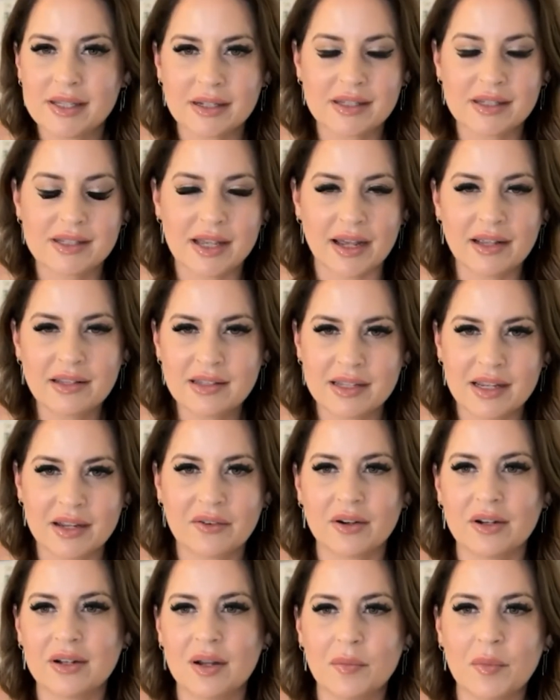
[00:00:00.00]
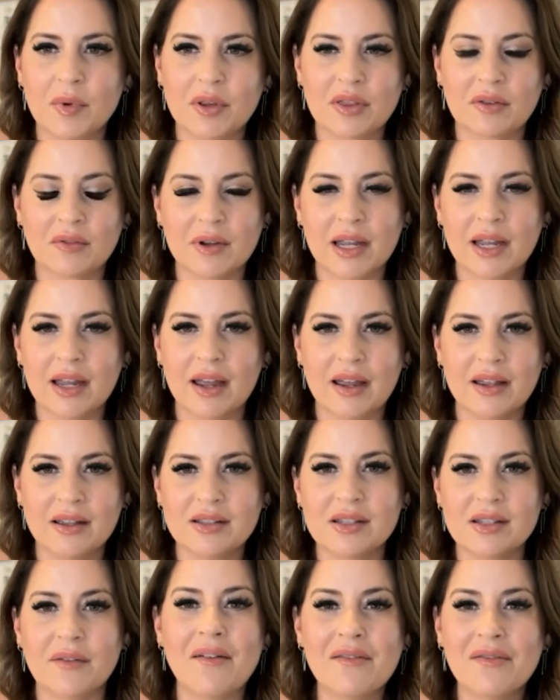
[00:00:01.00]
Success secret number three
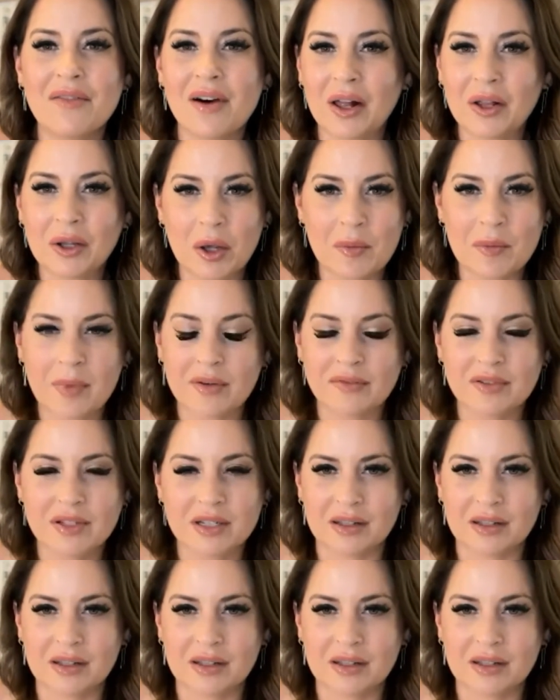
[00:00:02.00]
is volume of